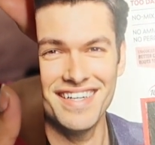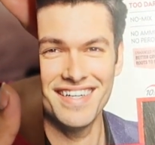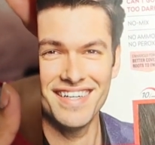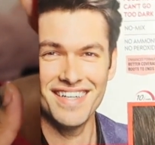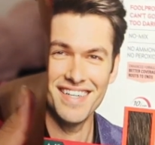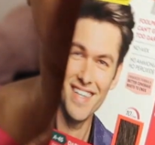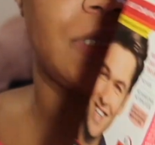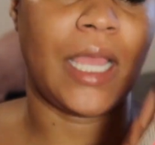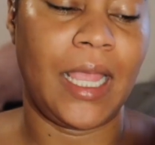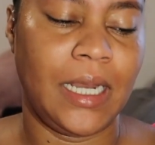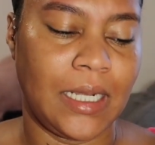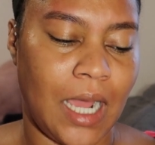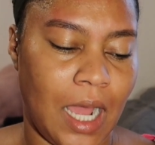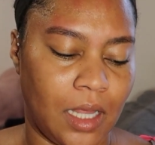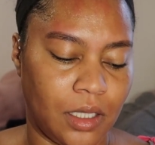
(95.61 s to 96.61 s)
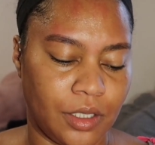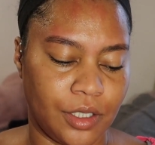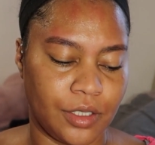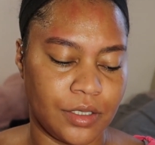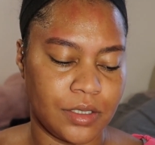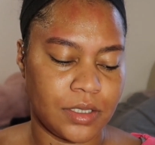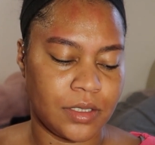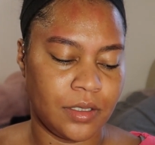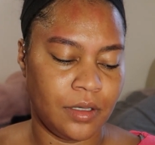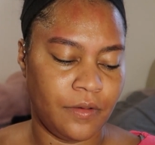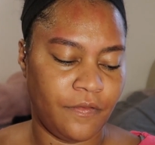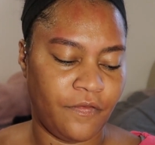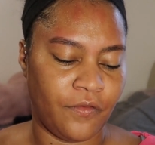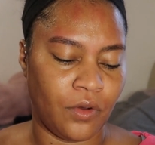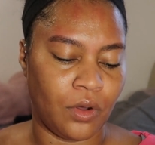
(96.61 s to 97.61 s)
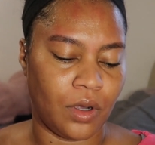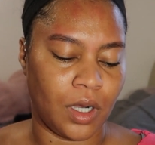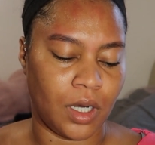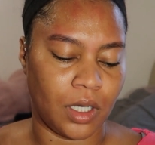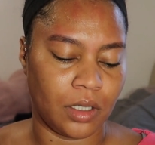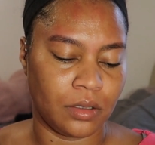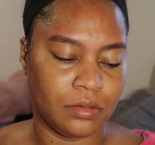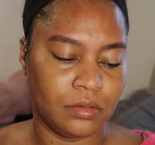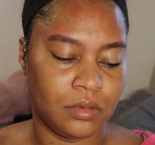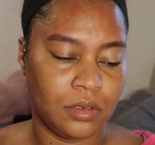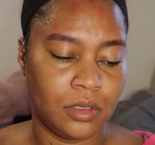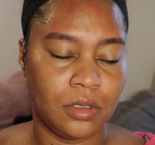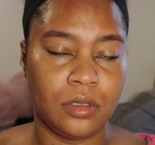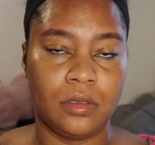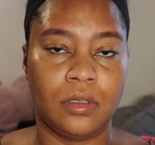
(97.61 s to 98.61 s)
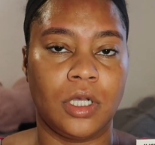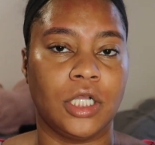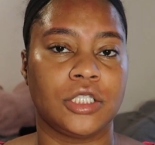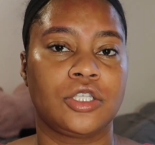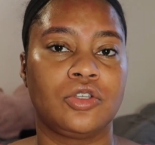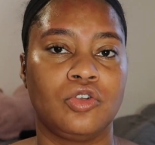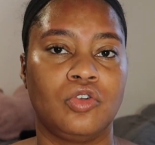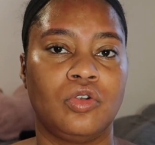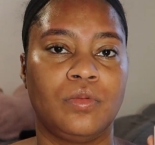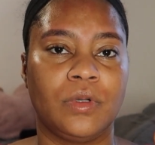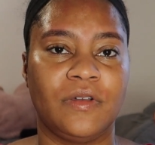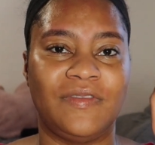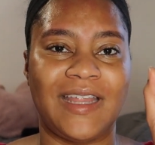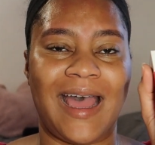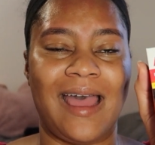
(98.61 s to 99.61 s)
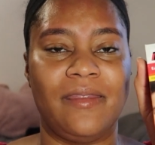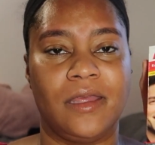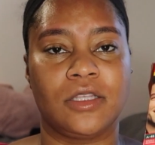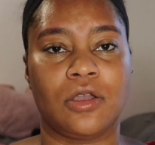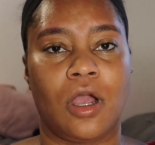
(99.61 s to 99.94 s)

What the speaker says: It was $8 for a tube of dye that's